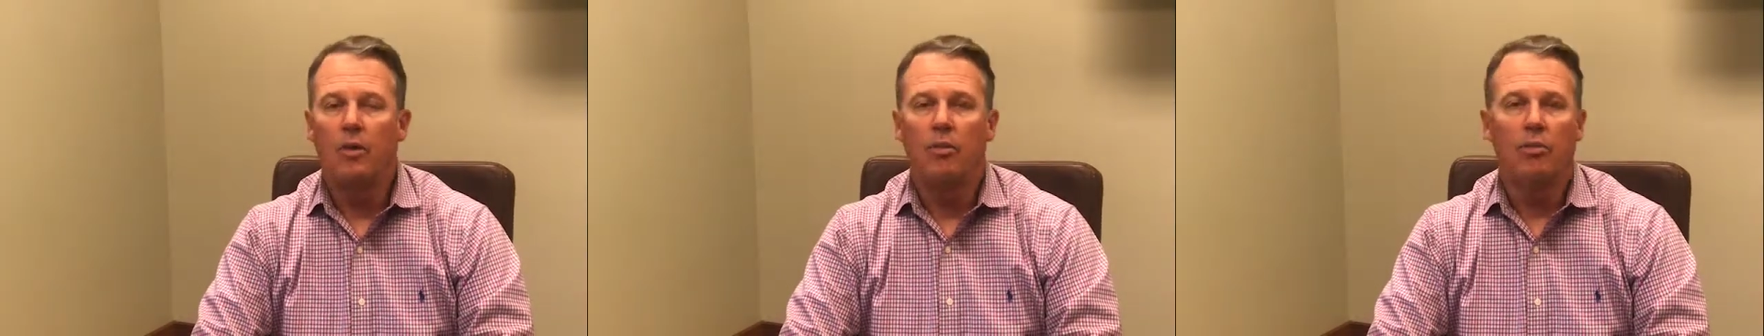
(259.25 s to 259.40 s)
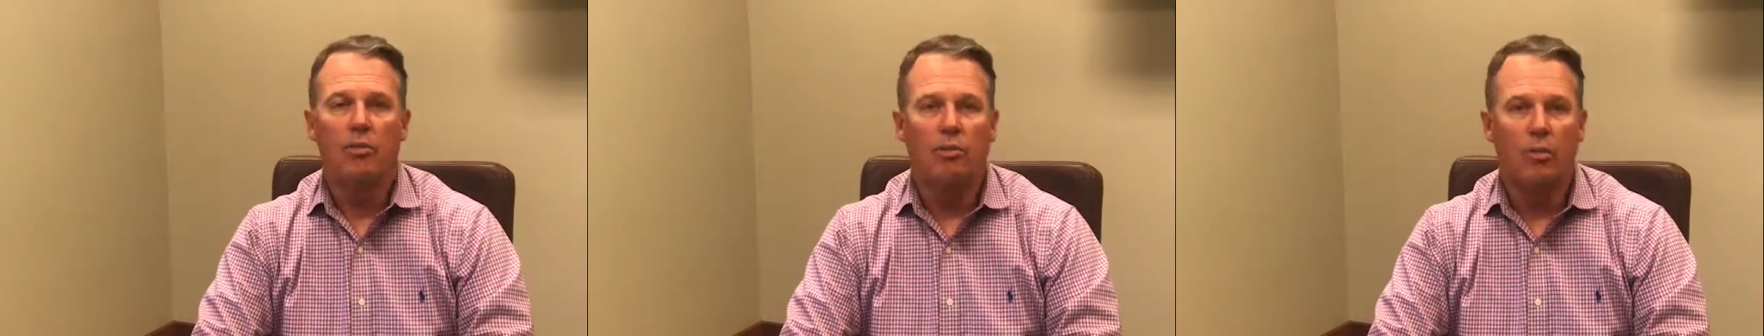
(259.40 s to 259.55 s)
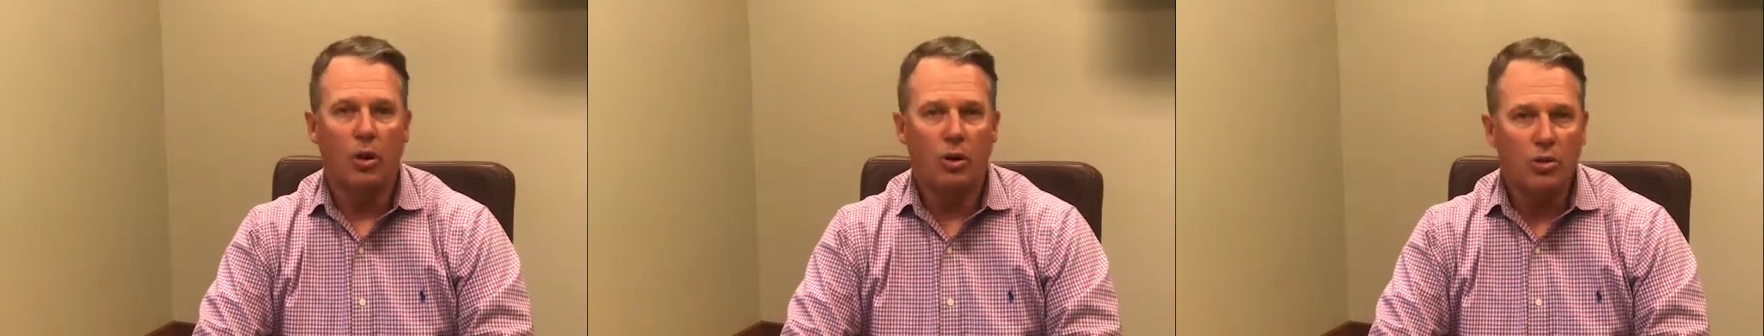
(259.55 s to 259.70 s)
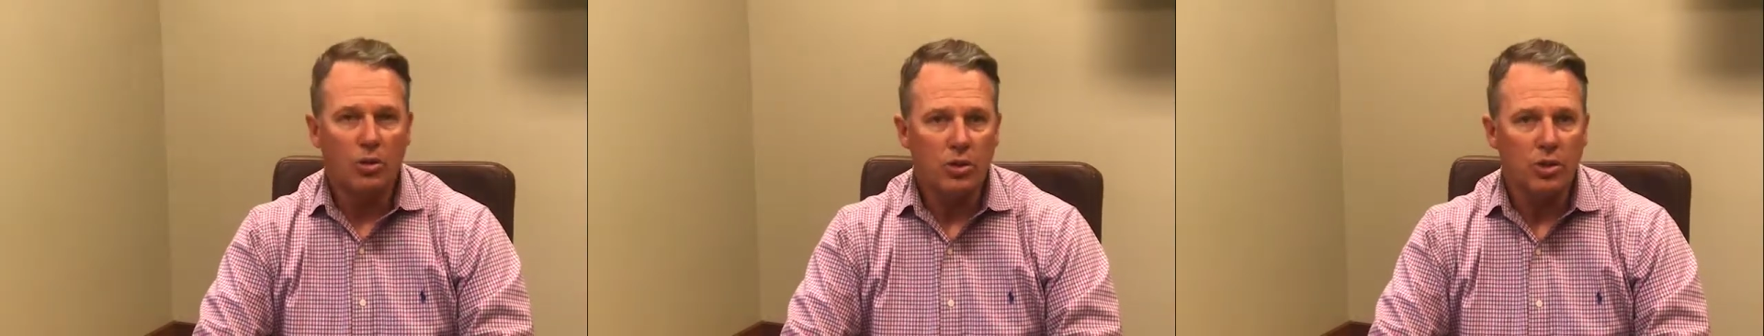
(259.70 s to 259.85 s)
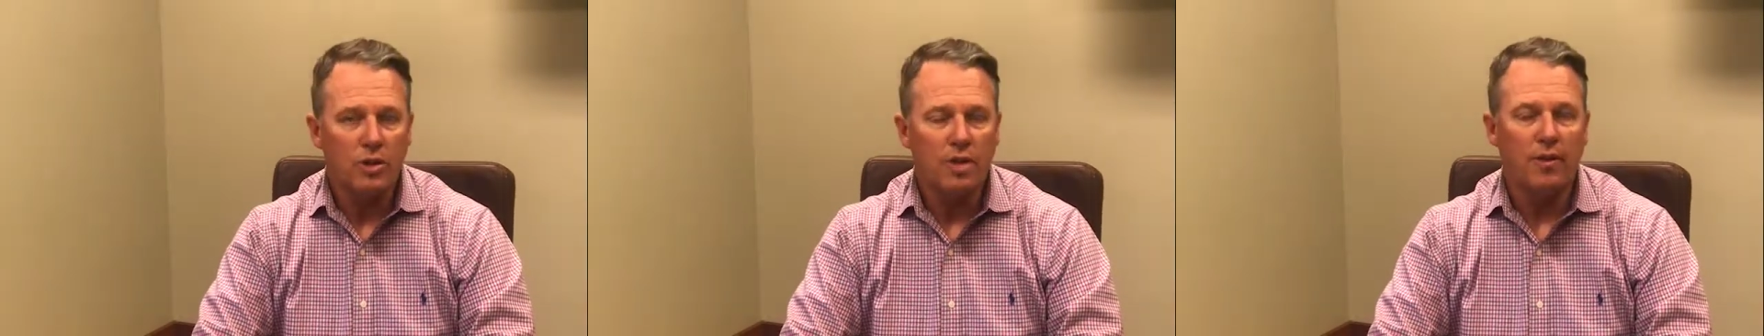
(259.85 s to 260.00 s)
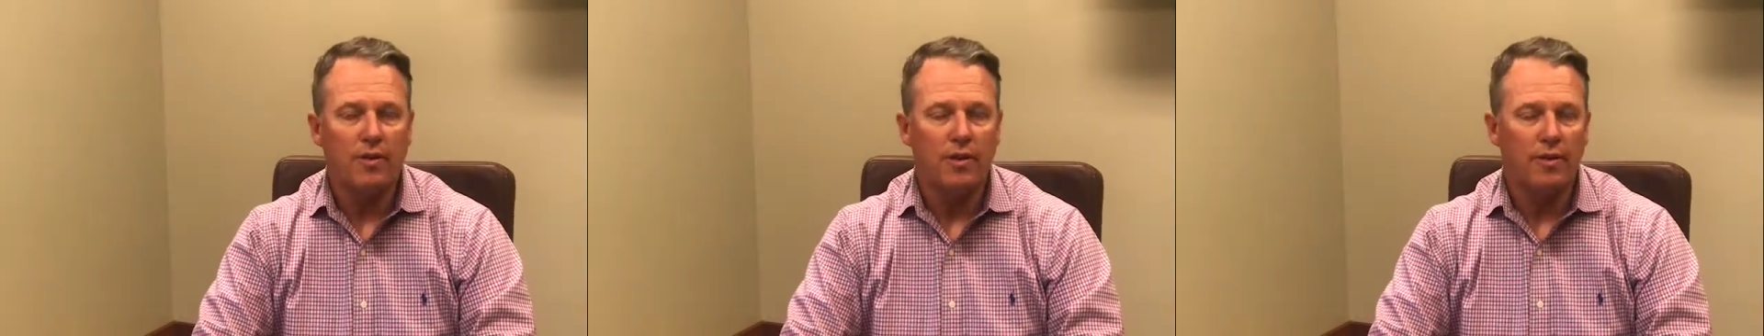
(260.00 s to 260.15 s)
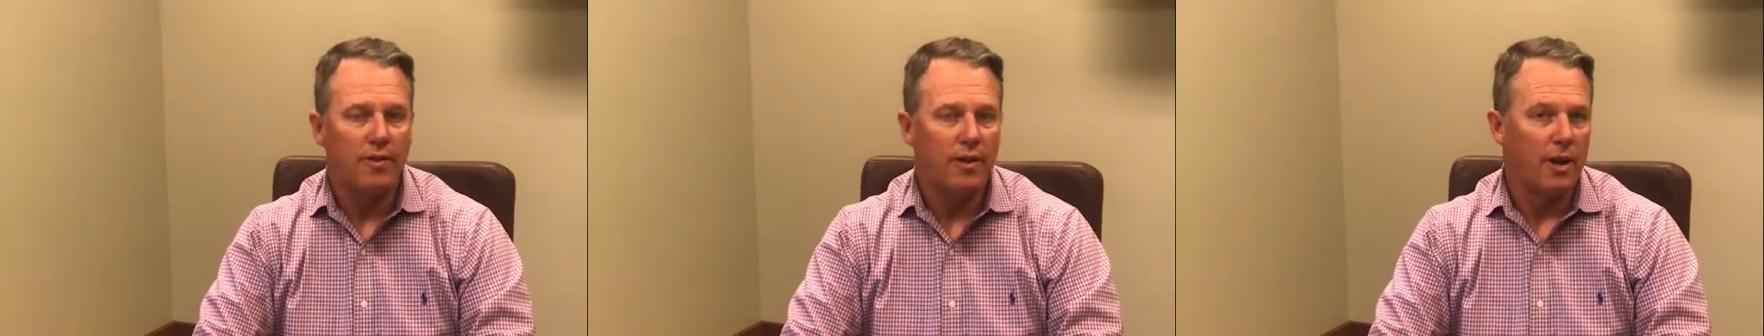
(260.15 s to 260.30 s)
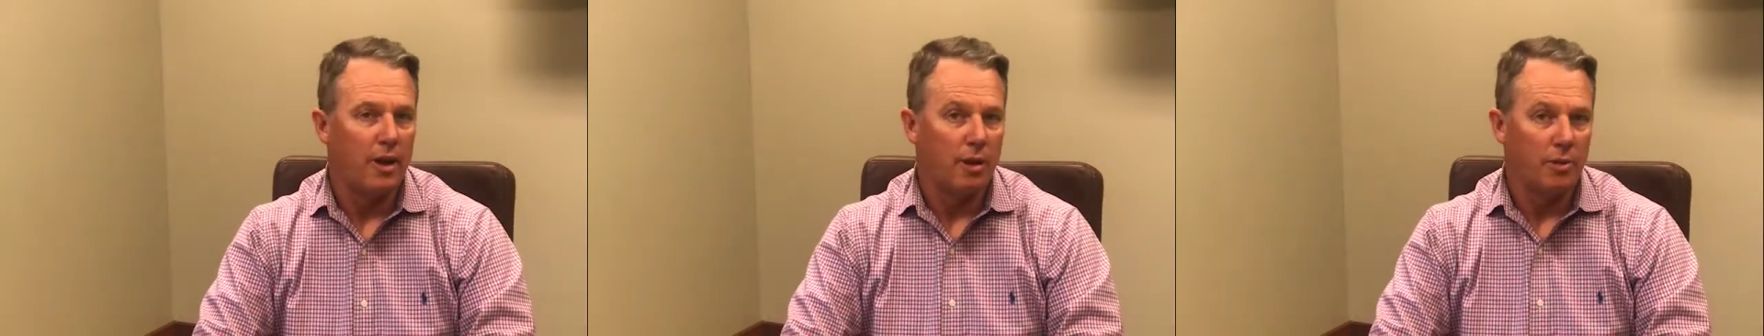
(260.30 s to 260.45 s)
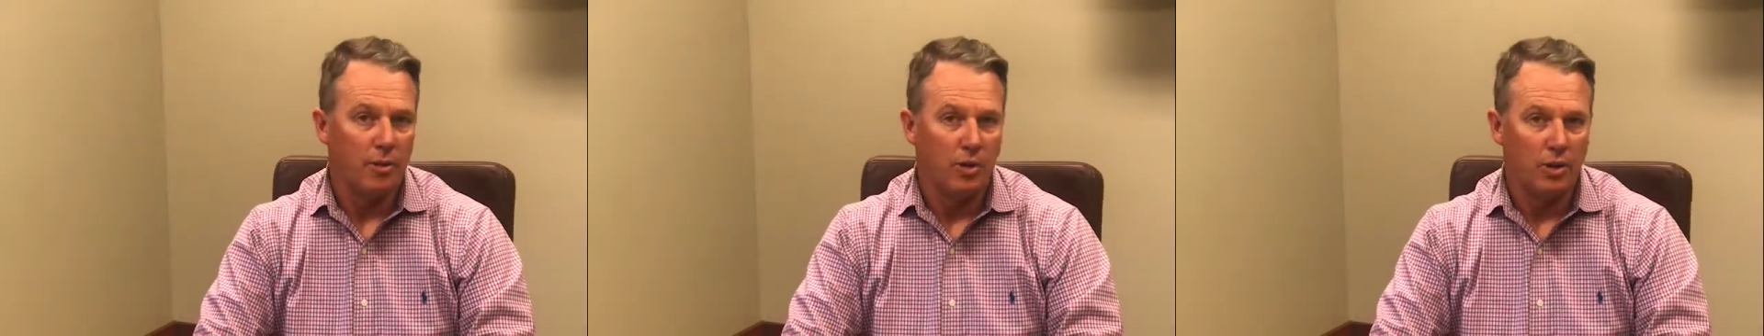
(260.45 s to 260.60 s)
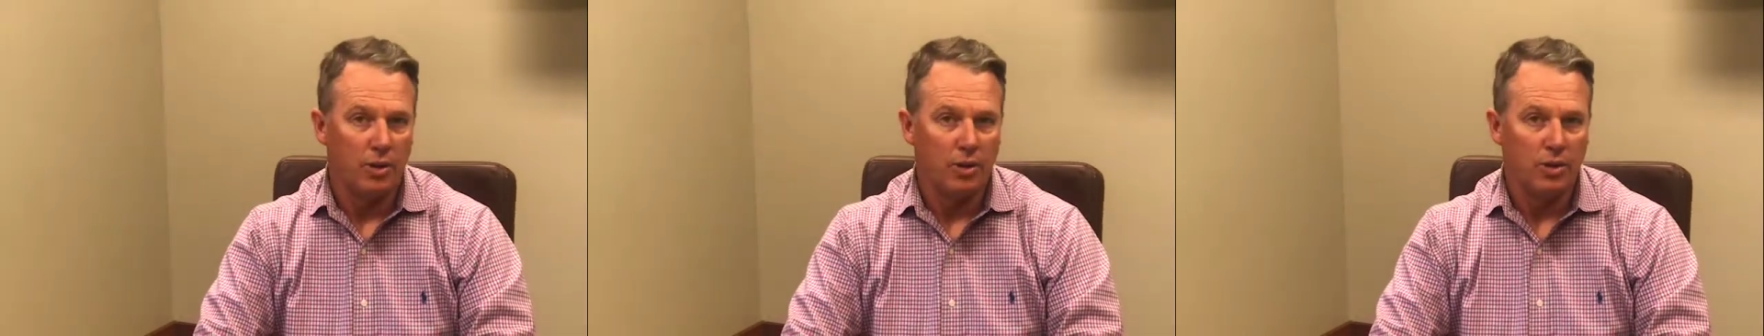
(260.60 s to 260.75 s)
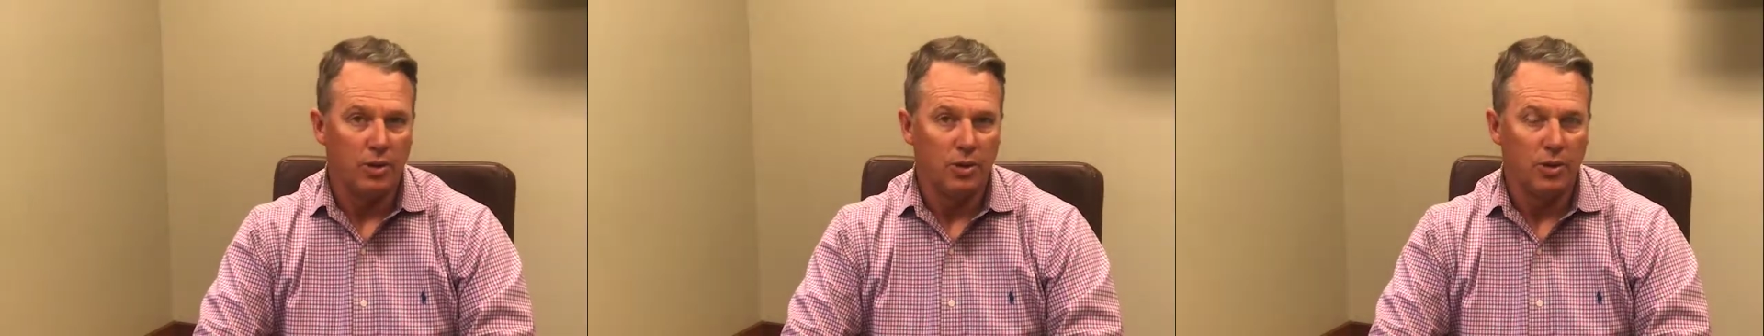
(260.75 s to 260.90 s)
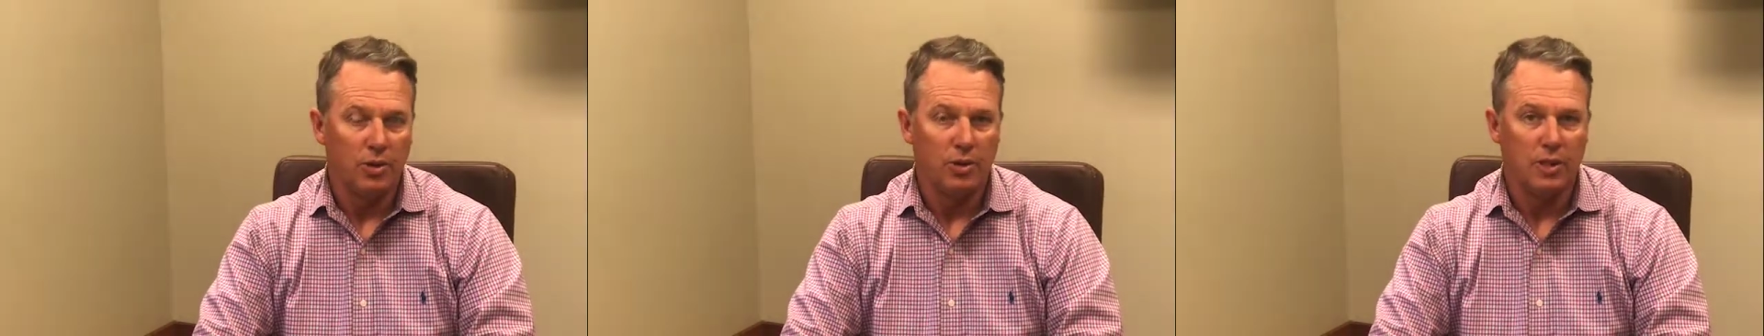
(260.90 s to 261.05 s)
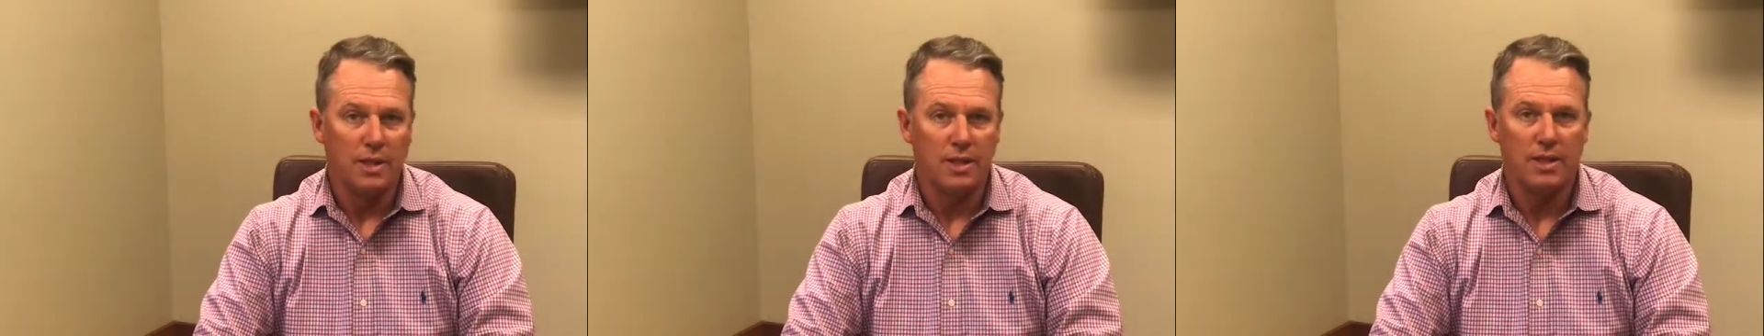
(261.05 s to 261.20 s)
most of the variable
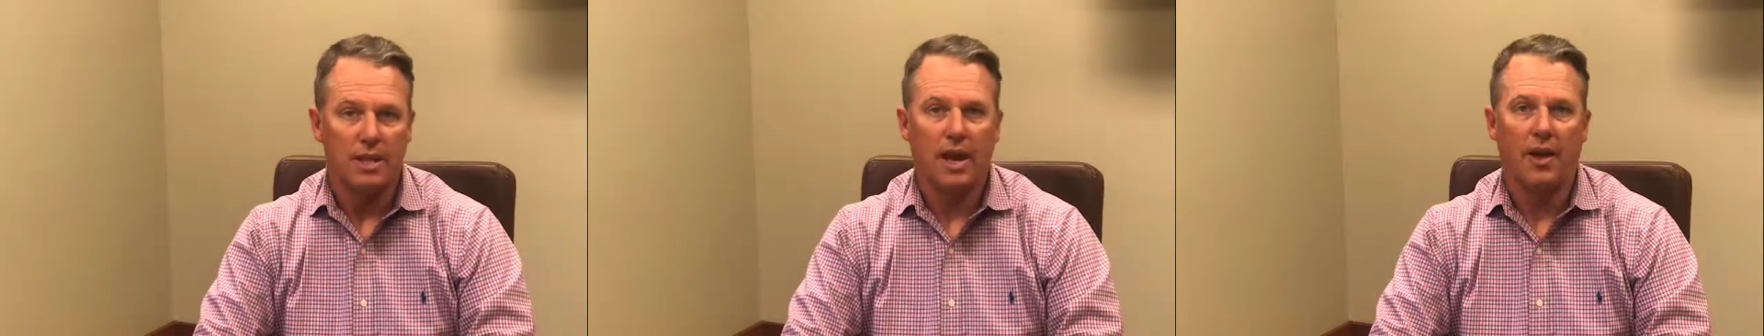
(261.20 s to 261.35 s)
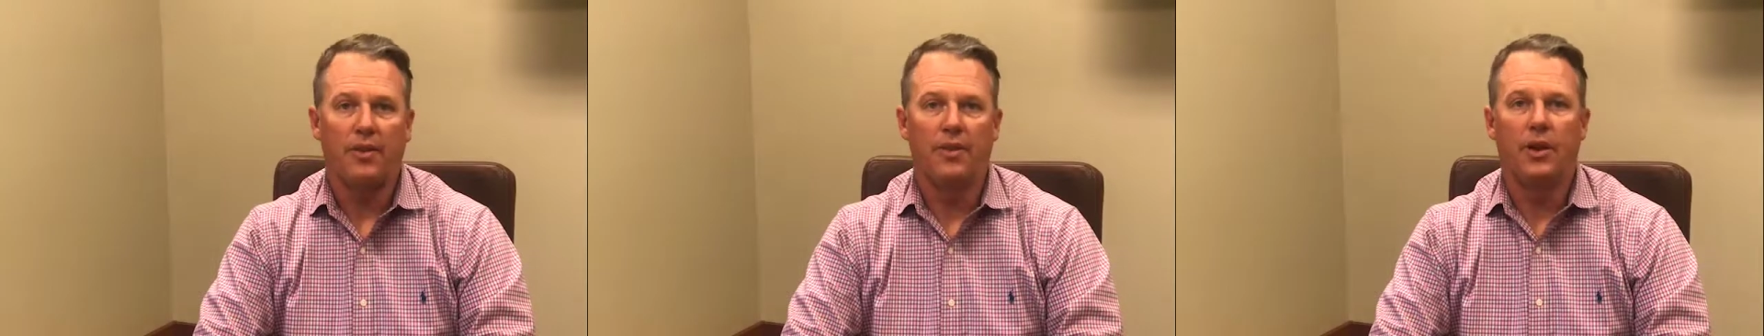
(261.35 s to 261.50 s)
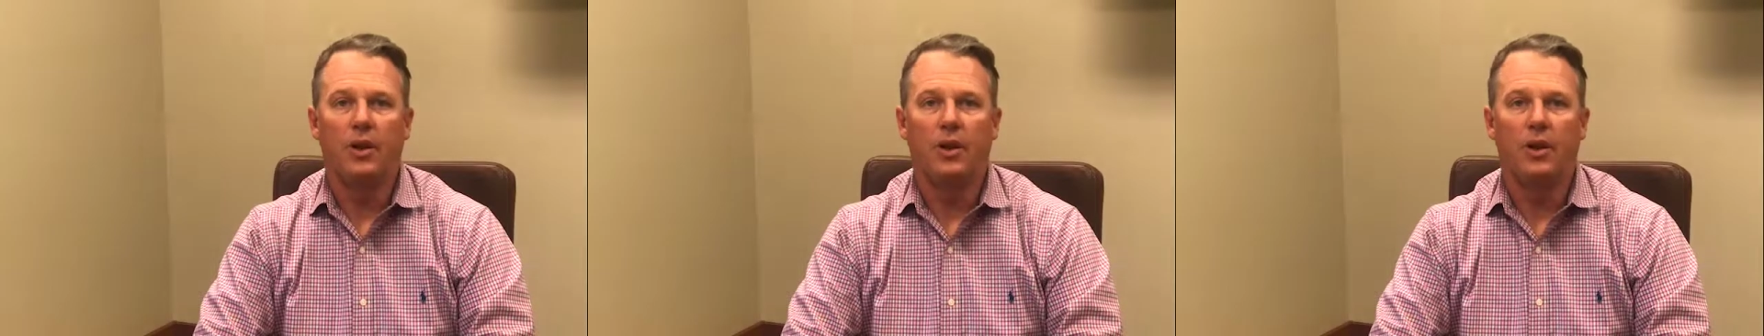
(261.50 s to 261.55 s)
annuities out